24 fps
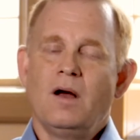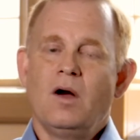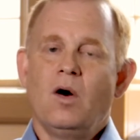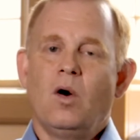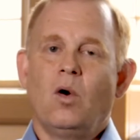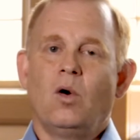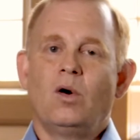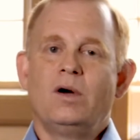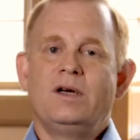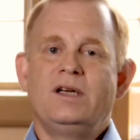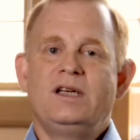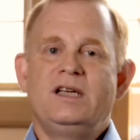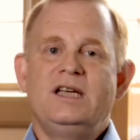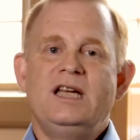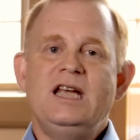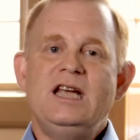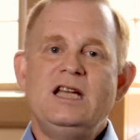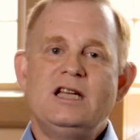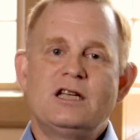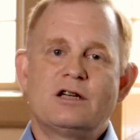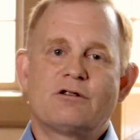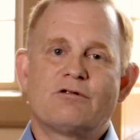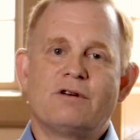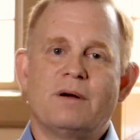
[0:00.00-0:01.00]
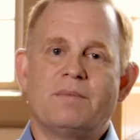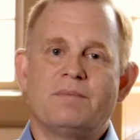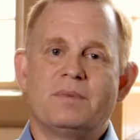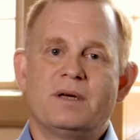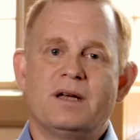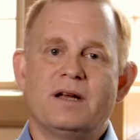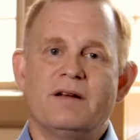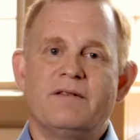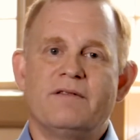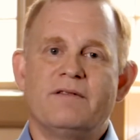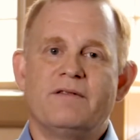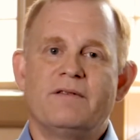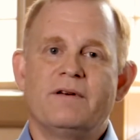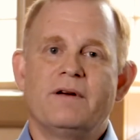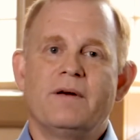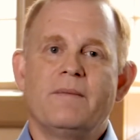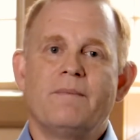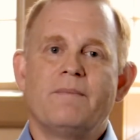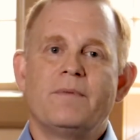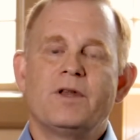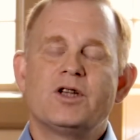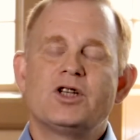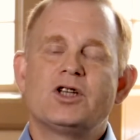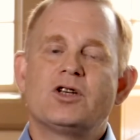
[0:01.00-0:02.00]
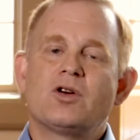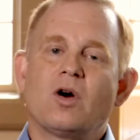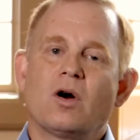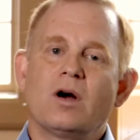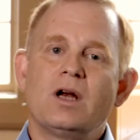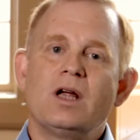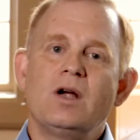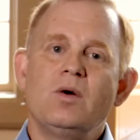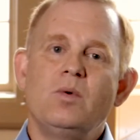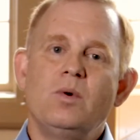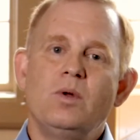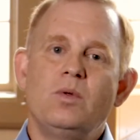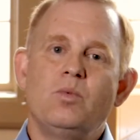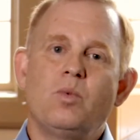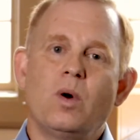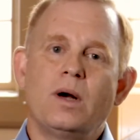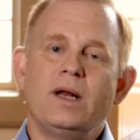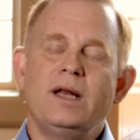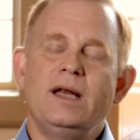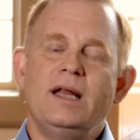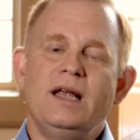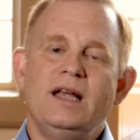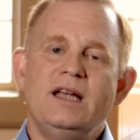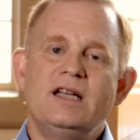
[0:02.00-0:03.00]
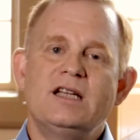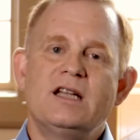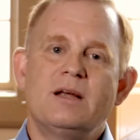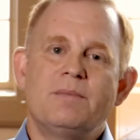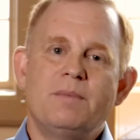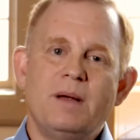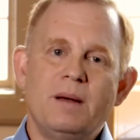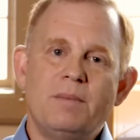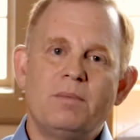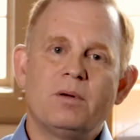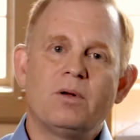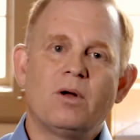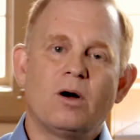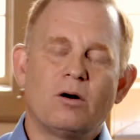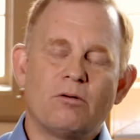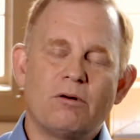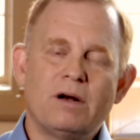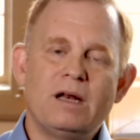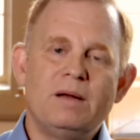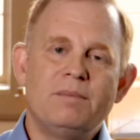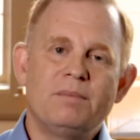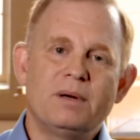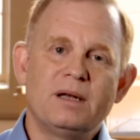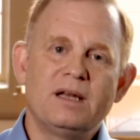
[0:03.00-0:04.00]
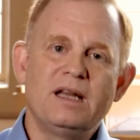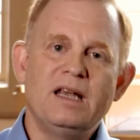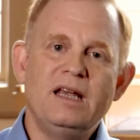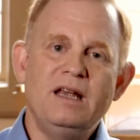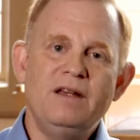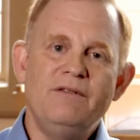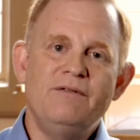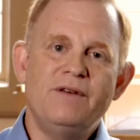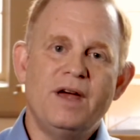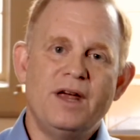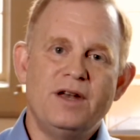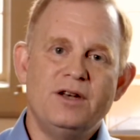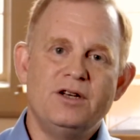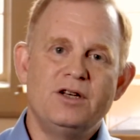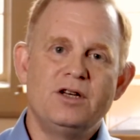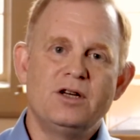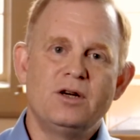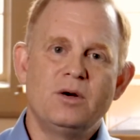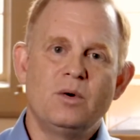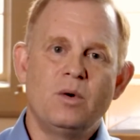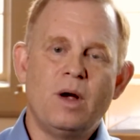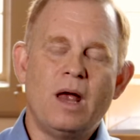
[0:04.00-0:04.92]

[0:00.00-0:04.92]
or descriptive, starting with what it is that people already believe and do